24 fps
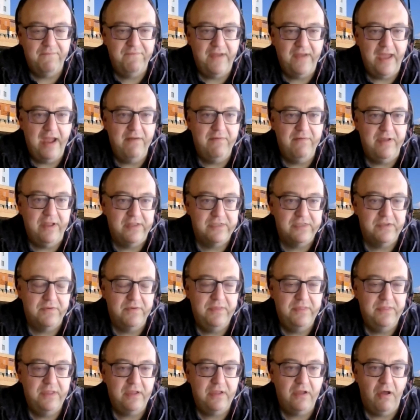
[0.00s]
varied. So
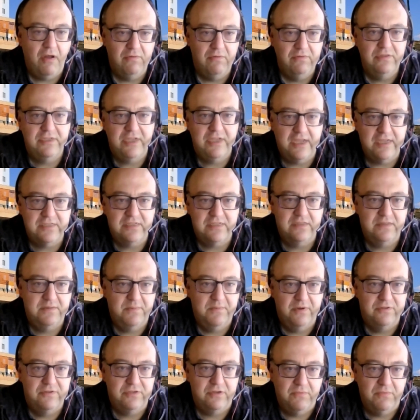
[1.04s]
in the context of the
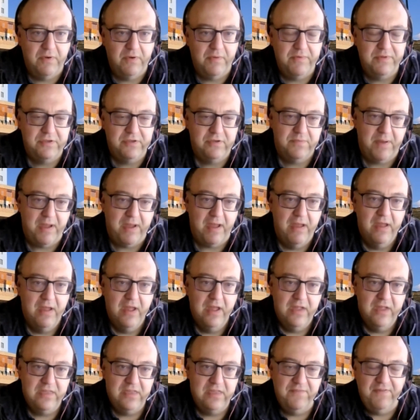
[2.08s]
module where we talk about
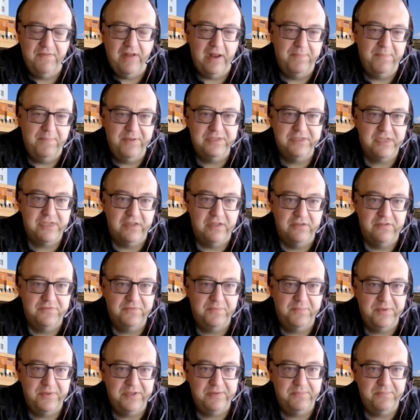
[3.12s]
developing skills
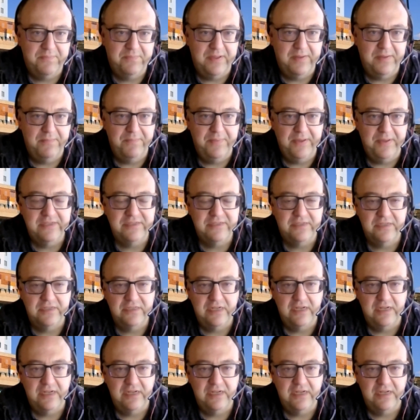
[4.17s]
for business